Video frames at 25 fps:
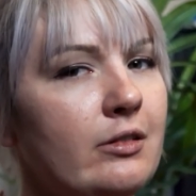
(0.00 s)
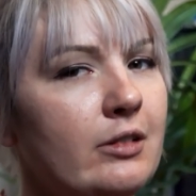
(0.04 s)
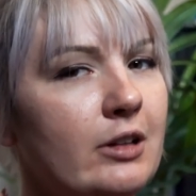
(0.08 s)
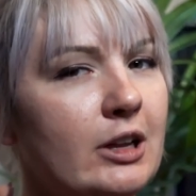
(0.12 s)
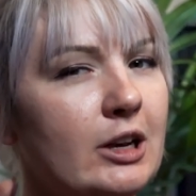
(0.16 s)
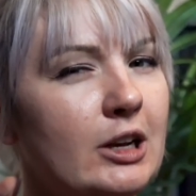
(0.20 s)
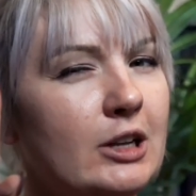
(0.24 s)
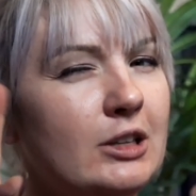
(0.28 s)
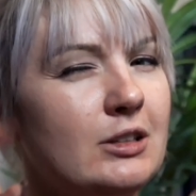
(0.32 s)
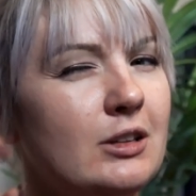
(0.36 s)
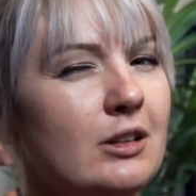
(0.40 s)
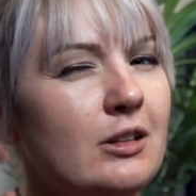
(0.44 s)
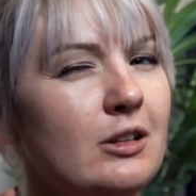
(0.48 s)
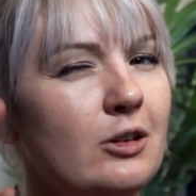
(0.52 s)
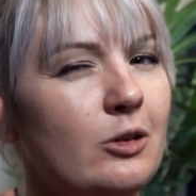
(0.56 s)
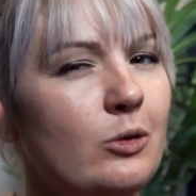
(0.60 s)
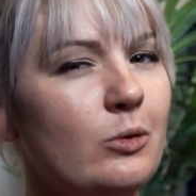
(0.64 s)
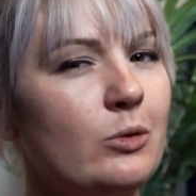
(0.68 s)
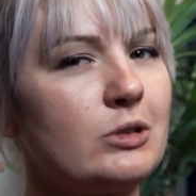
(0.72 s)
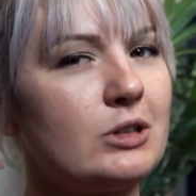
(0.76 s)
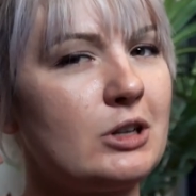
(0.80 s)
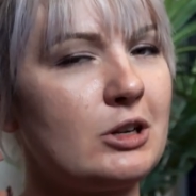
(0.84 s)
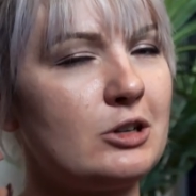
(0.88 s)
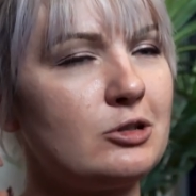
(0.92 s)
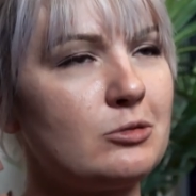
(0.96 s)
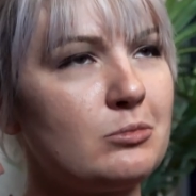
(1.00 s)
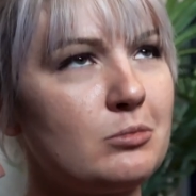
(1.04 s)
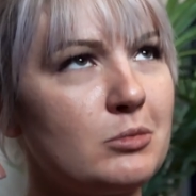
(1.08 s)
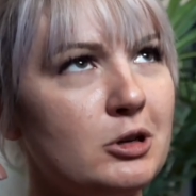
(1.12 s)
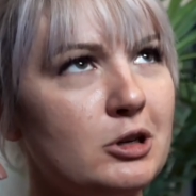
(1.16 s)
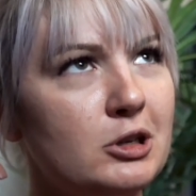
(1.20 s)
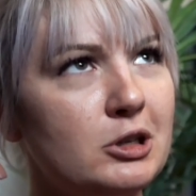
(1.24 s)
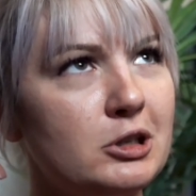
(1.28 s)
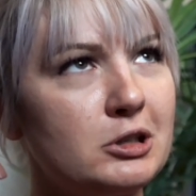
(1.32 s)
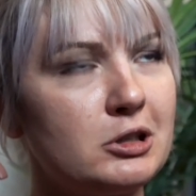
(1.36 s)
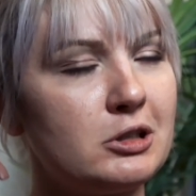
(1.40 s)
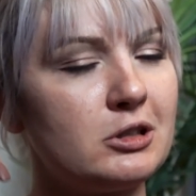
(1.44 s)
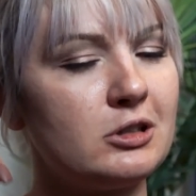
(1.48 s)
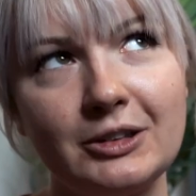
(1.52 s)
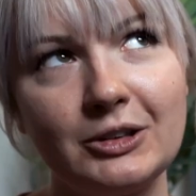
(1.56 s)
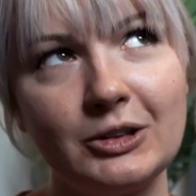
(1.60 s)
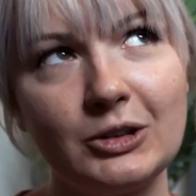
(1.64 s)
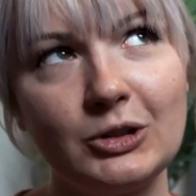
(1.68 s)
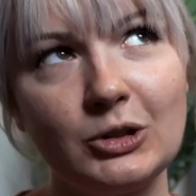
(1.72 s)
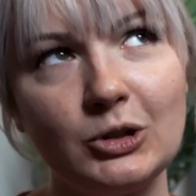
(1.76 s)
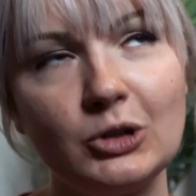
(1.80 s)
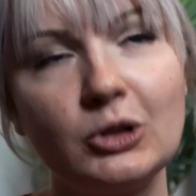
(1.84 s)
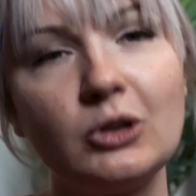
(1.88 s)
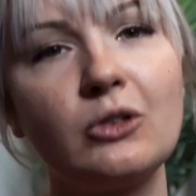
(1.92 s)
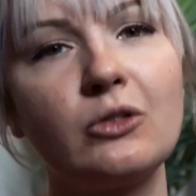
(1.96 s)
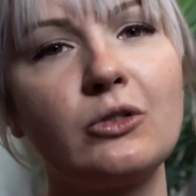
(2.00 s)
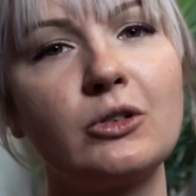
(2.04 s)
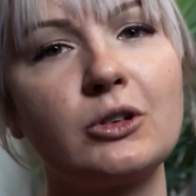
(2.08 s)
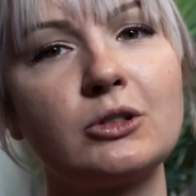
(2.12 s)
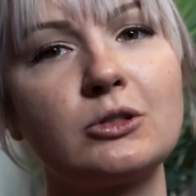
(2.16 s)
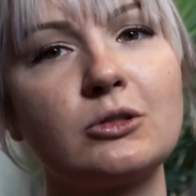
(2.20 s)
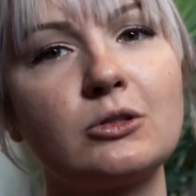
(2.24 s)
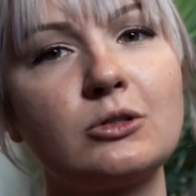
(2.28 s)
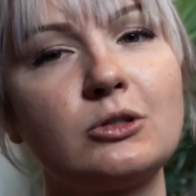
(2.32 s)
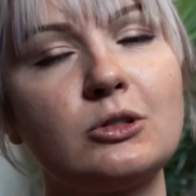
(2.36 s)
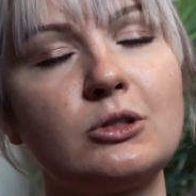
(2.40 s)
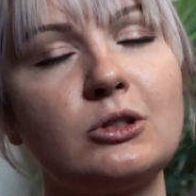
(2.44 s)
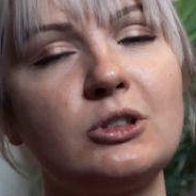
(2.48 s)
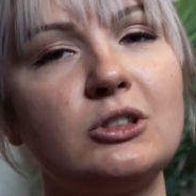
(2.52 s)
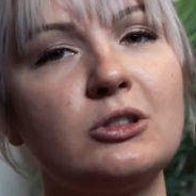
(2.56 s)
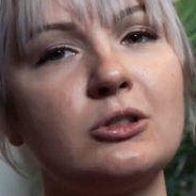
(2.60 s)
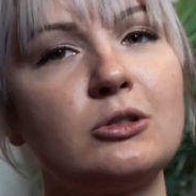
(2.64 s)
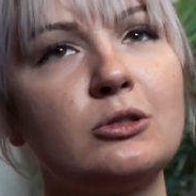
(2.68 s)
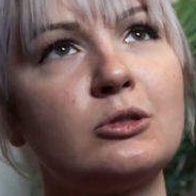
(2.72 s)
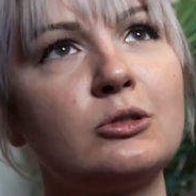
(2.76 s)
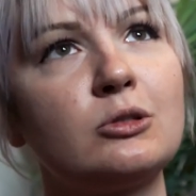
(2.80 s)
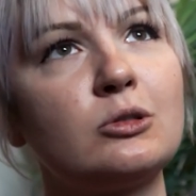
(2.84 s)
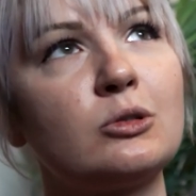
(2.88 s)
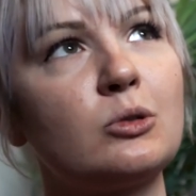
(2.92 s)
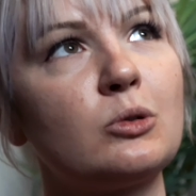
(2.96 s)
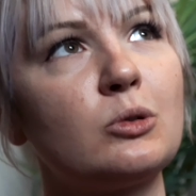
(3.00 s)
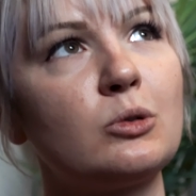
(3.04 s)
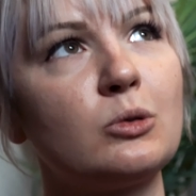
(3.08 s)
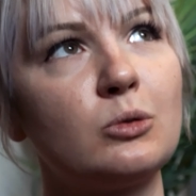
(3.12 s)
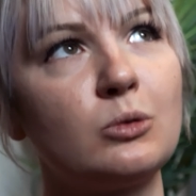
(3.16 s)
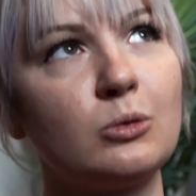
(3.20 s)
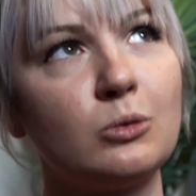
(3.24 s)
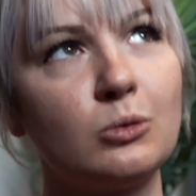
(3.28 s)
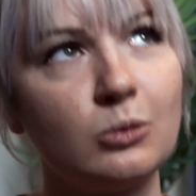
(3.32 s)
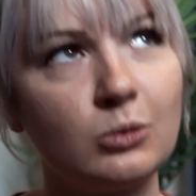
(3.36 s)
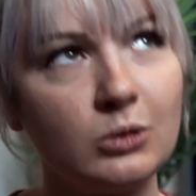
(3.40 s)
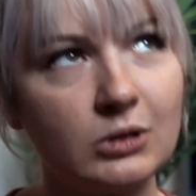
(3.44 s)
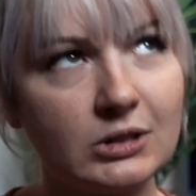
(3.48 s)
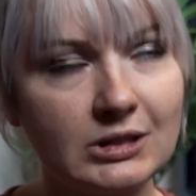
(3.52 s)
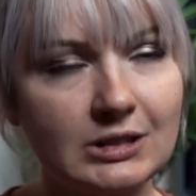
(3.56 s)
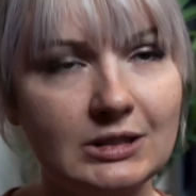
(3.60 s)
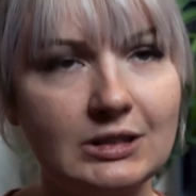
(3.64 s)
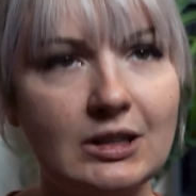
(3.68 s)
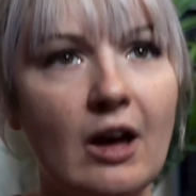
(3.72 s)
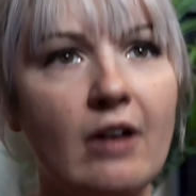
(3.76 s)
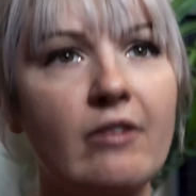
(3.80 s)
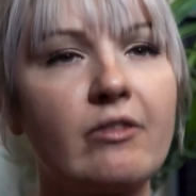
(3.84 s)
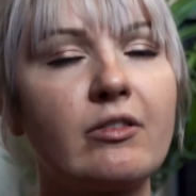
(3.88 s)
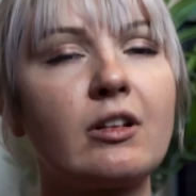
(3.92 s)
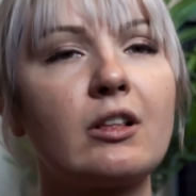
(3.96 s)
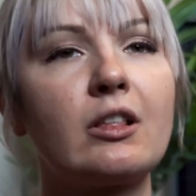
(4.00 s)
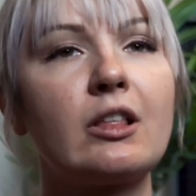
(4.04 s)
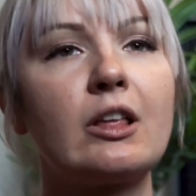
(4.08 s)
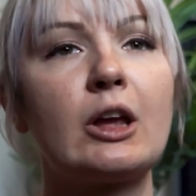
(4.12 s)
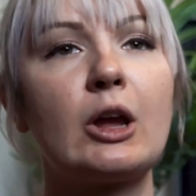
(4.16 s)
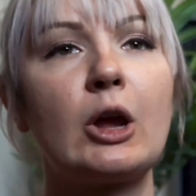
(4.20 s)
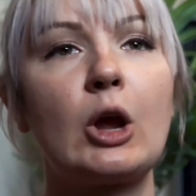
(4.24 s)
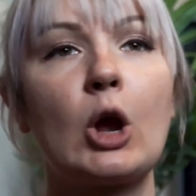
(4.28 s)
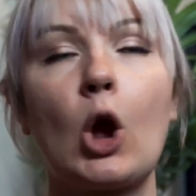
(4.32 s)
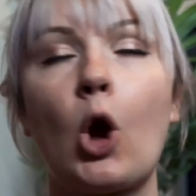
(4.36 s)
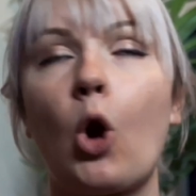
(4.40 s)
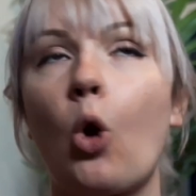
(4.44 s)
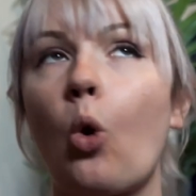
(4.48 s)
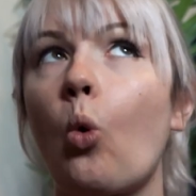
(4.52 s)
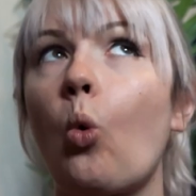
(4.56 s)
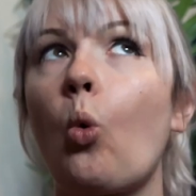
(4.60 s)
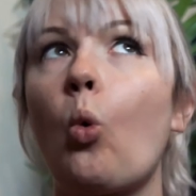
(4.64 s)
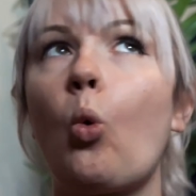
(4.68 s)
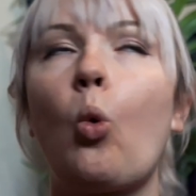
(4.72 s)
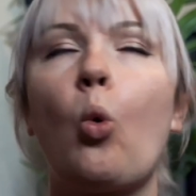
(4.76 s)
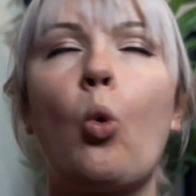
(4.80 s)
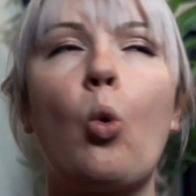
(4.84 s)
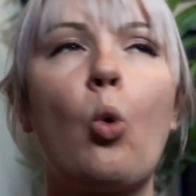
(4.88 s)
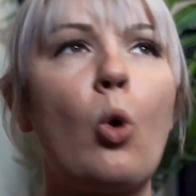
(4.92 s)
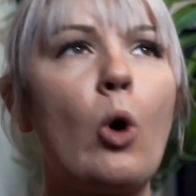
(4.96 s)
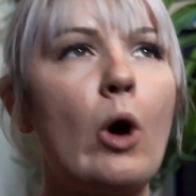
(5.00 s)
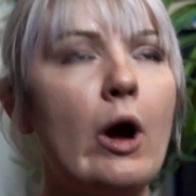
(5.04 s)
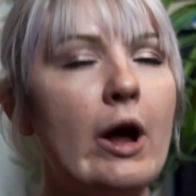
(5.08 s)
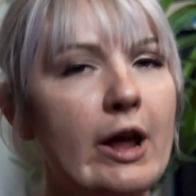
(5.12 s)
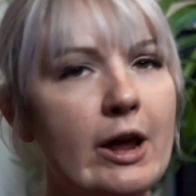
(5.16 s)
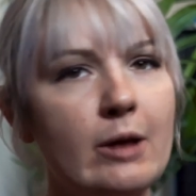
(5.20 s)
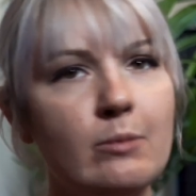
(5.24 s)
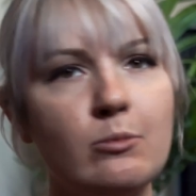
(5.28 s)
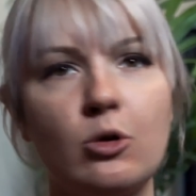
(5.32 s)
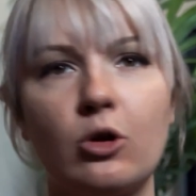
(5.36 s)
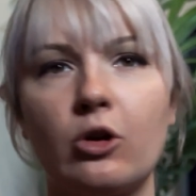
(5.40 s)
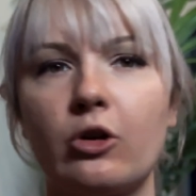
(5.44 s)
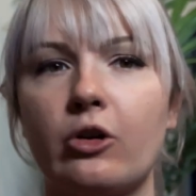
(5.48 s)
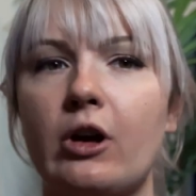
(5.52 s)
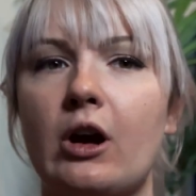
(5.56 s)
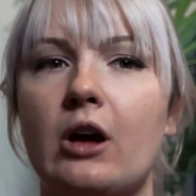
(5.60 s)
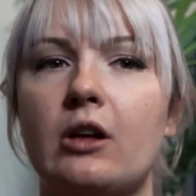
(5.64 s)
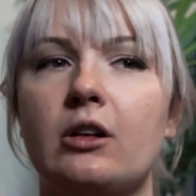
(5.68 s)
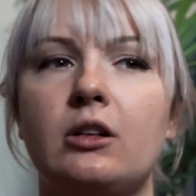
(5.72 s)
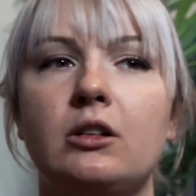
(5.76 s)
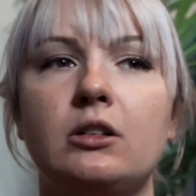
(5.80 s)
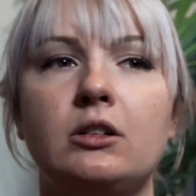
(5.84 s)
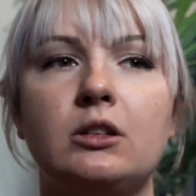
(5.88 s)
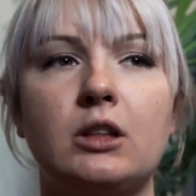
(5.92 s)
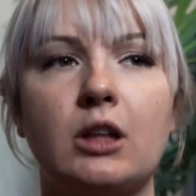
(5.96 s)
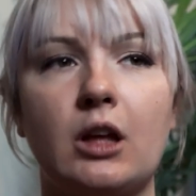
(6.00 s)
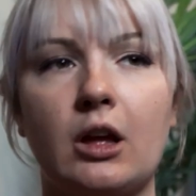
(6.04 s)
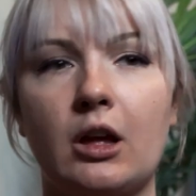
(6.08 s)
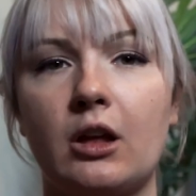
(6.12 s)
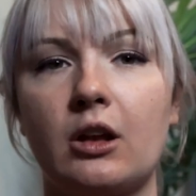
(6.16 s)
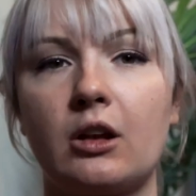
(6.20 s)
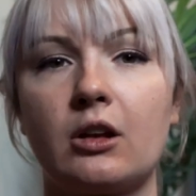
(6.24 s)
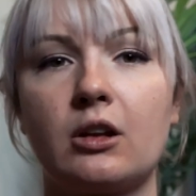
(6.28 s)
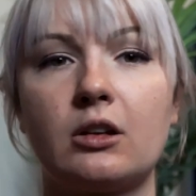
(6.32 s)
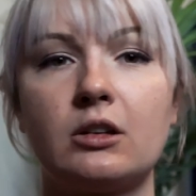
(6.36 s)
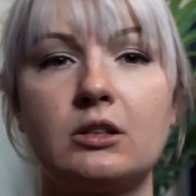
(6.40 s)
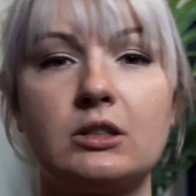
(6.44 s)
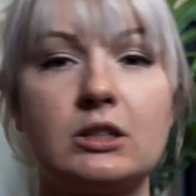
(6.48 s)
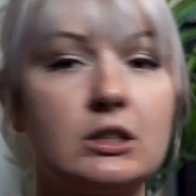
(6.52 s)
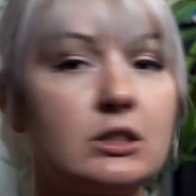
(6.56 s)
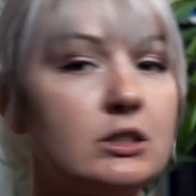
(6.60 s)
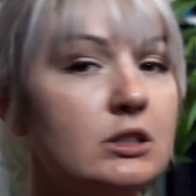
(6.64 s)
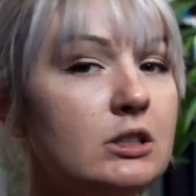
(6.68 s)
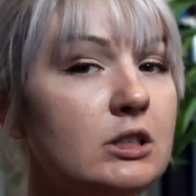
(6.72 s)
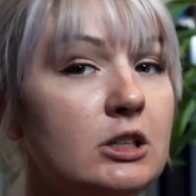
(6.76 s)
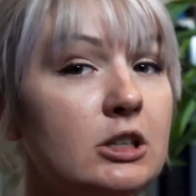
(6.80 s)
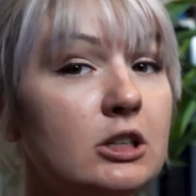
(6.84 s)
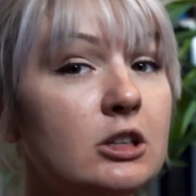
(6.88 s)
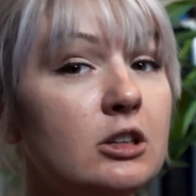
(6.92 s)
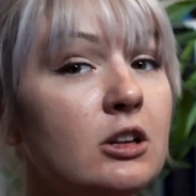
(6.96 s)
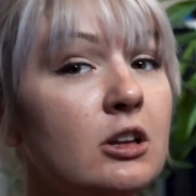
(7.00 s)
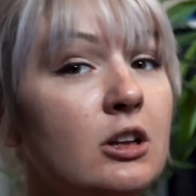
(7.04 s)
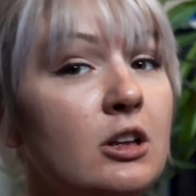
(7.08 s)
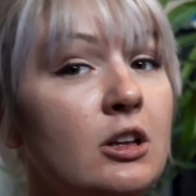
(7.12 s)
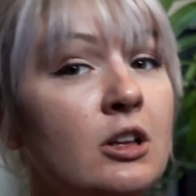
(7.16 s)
Let me say that in quotation marks. Universal Studios was definitely way more crowded than Disney.